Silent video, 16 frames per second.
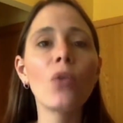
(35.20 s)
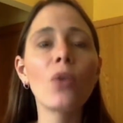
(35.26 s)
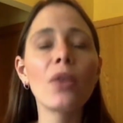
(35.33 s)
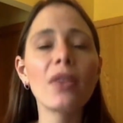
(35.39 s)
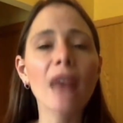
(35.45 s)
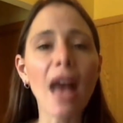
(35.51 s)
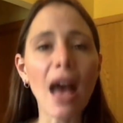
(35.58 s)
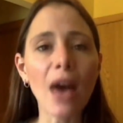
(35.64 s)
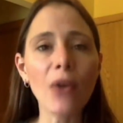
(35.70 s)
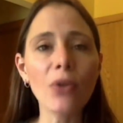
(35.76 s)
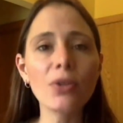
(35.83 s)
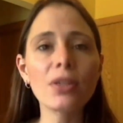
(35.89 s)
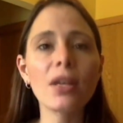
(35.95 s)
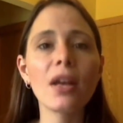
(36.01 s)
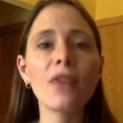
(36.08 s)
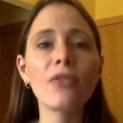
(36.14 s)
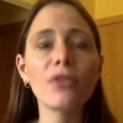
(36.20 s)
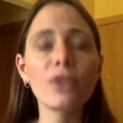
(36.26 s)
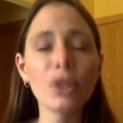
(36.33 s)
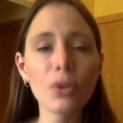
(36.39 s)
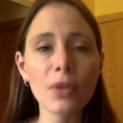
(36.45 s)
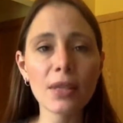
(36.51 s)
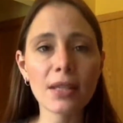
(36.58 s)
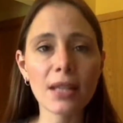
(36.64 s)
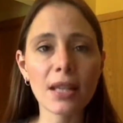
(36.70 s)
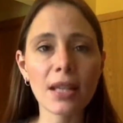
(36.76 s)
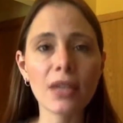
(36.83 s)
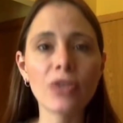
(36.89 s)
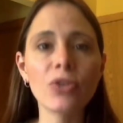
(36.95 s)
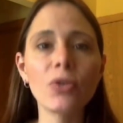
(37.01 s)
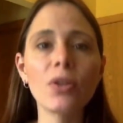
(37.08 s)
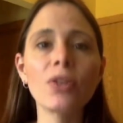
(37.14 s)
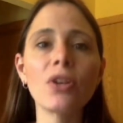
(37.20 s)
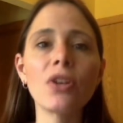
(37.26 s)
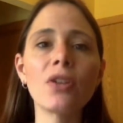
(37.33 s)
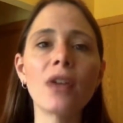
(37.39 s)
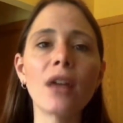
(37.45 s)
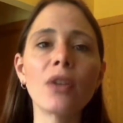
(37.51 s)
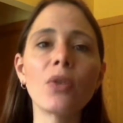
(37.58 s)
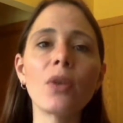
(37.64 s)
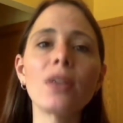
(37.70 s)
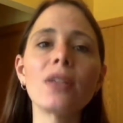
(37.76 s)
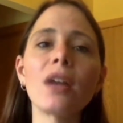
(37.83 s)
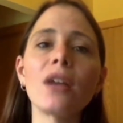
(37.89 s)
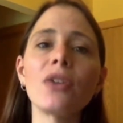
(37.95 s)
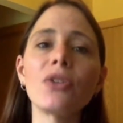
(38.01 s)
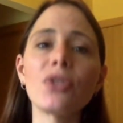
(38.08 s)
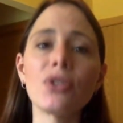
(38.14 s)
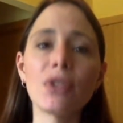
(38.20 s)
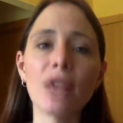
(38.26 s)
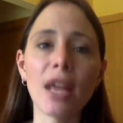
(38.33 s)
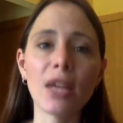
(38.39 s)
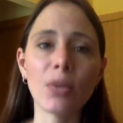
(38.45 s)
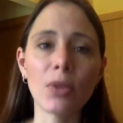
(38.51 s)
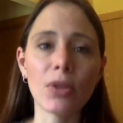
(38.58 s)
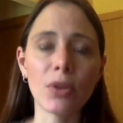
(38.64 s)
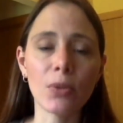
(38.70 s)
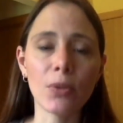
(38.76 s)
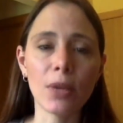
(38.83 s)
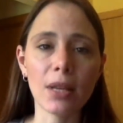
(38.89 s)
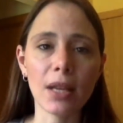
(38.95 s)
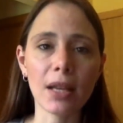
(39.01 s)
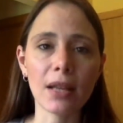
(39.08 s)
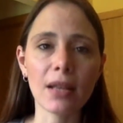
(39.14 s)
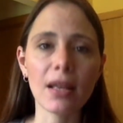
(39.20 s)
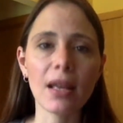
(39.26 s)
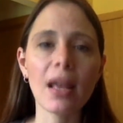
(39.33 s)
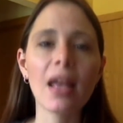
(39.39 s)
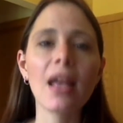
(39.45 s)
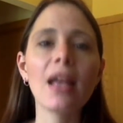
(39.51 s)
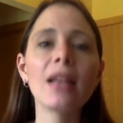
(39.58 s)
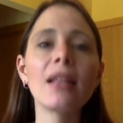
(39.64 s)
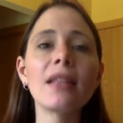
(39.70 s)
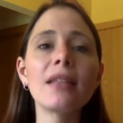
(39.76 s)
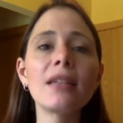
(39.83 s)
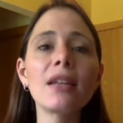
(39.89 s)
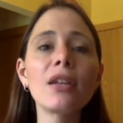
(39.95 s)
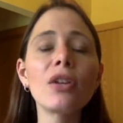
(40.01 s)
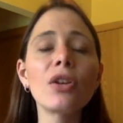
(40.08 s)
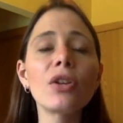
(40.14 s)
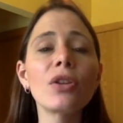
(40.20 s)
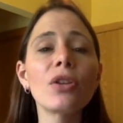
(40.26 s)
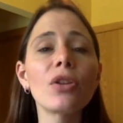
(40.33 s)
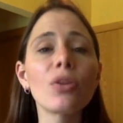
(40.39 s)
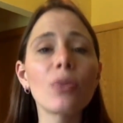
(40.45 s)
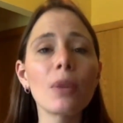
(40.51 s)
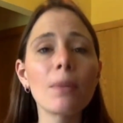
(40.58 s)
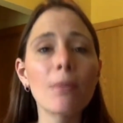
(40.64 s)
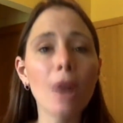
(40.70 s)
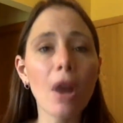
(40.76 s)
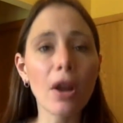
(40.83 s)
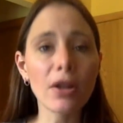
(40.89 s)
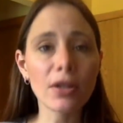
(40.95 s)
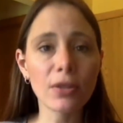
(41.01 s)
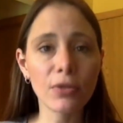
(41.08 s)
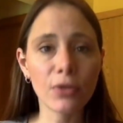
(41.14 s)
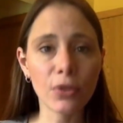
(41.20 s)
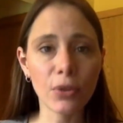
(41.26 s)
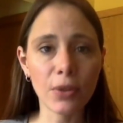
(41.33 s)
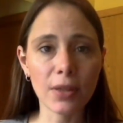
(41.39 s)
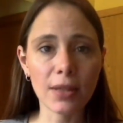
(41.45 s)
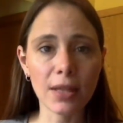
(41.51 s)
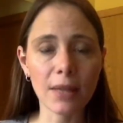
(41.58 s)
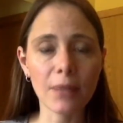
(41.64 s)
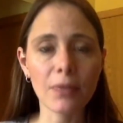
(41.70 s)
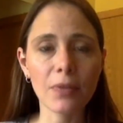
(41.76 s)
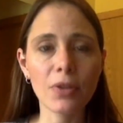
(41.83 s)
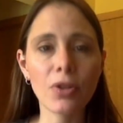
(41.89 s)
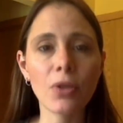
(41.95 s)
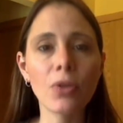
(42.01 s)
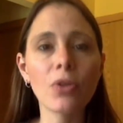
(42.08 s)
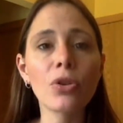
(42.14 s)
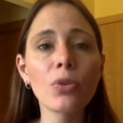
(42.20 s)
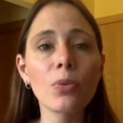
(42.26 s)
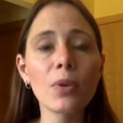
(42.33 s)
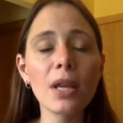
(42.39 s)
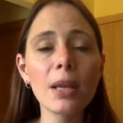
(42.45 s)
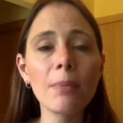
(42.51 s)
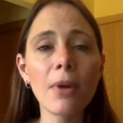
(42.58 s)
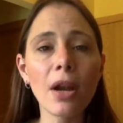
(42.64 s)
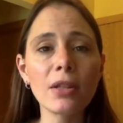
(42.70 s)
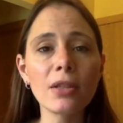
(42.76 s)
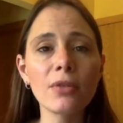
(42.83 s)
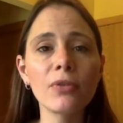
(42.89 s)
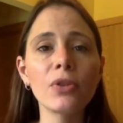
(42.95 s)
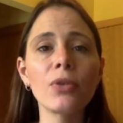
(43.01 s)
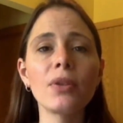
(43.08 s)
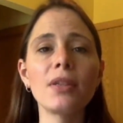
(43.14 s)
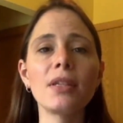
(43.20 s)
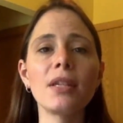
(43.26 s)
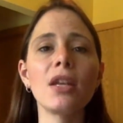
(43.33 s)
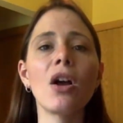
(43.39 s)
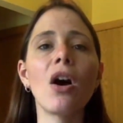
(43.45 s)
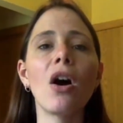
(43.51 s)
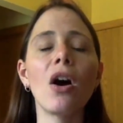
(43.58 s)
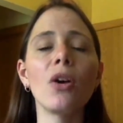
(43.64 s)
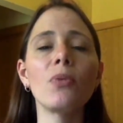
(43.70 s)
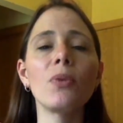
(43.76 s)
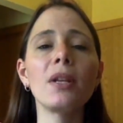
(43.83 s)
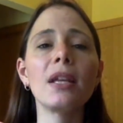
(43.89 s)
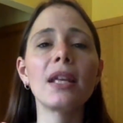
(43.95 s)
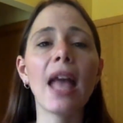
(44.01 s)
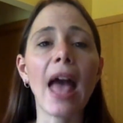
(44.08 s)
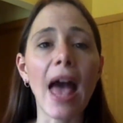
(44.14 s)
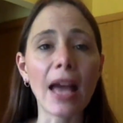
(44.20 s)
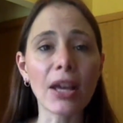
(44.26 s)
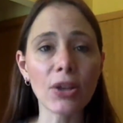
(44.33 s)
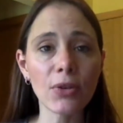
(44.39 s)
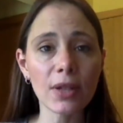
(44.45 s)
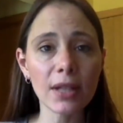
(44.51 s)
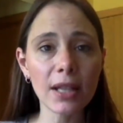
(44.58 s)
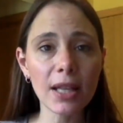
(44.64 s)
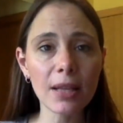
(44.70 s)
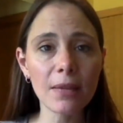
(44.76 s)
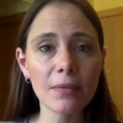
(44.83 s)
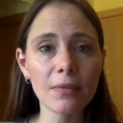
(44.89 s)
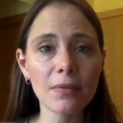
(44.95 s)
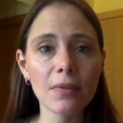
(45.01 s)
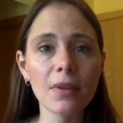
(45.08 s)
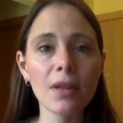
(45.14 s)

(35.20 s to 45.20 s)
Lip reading: without fluency, students are not going to understand what they're reading. Let's take a look at the 3 parts of fluency. So the 3 parts of fluency are reading accurately,